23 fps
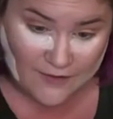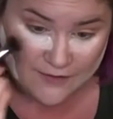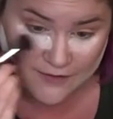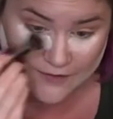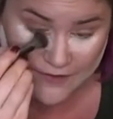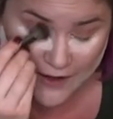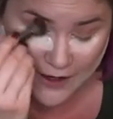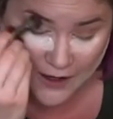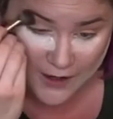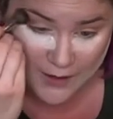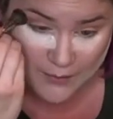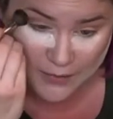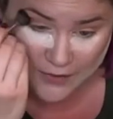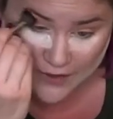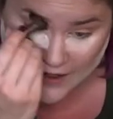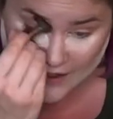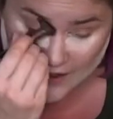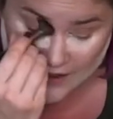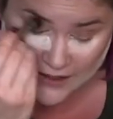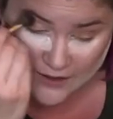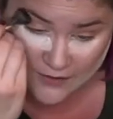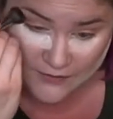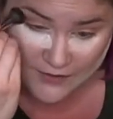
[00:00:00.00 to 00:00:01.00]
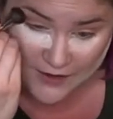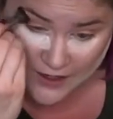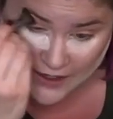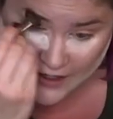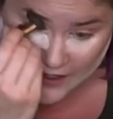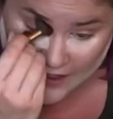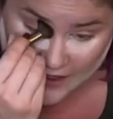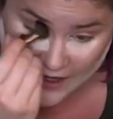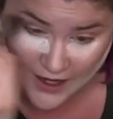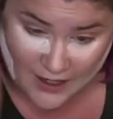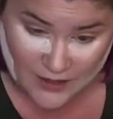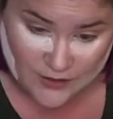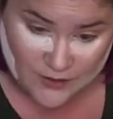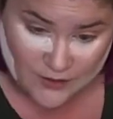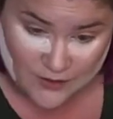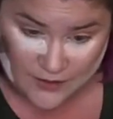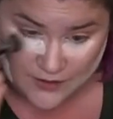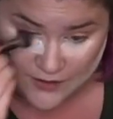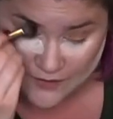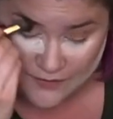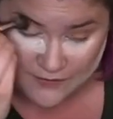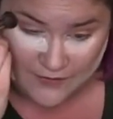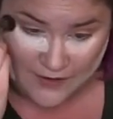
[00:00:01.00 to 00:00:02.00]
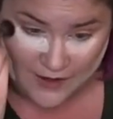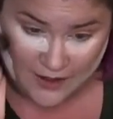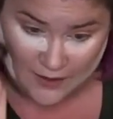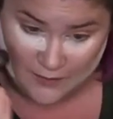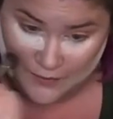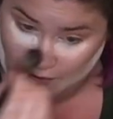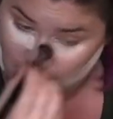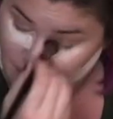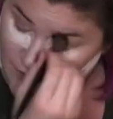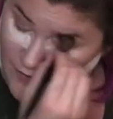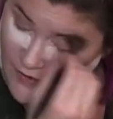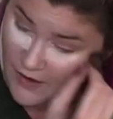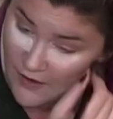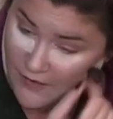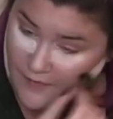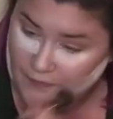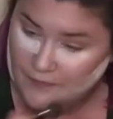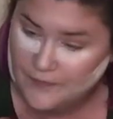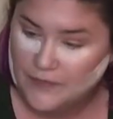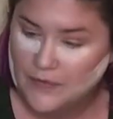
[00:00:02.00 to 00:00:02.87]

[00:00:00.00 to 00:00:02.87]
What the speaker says: very blended, very natural, very beautiful.